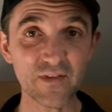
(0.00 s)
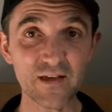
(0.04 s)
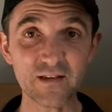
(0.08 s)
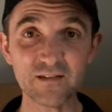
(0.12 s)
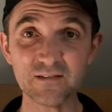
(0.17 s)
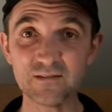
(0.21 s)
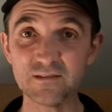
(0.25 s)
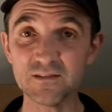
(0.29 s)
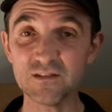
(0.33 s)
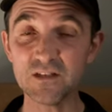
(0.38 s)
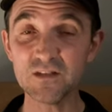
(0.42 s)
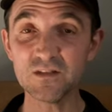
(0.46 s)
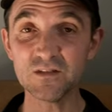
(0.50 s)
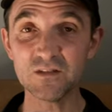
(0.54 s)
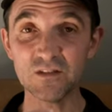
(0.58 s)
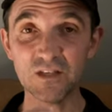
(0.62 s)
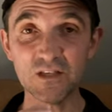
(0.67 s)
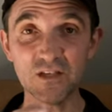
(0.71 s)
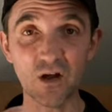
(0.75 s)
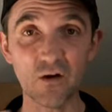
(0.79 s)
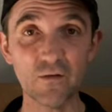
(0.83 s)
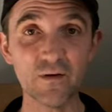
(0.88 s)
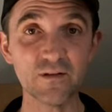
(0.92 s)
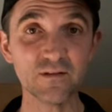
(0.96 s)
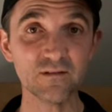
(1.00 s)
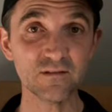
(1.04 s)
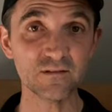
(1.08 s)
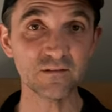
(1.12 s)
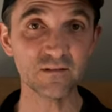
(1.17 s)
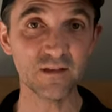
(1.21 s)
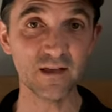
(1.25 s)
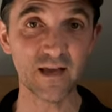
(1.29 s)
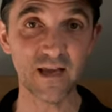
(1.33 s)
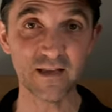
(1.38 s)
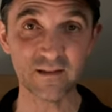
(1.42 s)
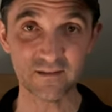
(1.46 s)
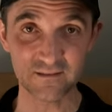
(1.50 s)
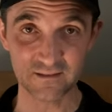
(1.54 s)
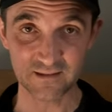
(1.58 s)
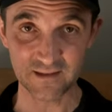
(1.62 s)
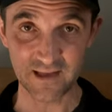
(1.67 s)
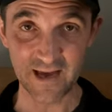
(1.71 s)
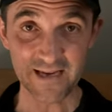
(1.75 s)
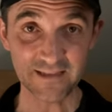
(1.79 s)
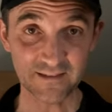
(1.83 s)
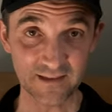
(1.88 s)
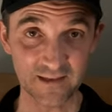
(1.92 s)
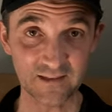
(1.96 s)
There's just, you know, it's
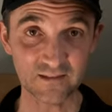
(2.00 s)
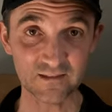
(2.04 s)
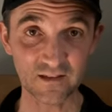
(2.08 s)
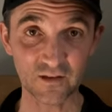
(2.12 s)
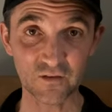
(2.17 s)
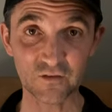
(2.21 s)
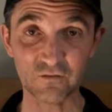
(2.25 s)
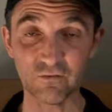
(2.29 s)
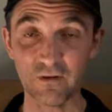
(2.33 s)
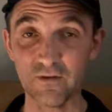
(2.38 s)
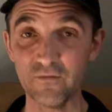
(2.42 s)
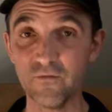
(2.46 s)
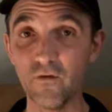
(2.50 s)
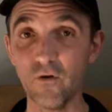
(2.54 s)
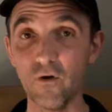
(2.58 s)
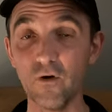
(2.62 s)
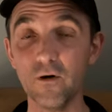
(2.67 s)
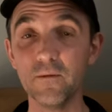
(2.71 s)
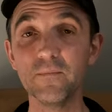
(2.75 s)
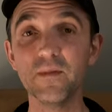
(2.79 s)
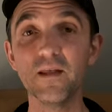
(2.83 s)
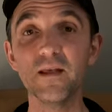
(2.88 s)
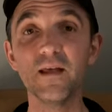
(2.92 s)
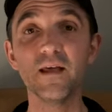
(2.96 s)
AD 634.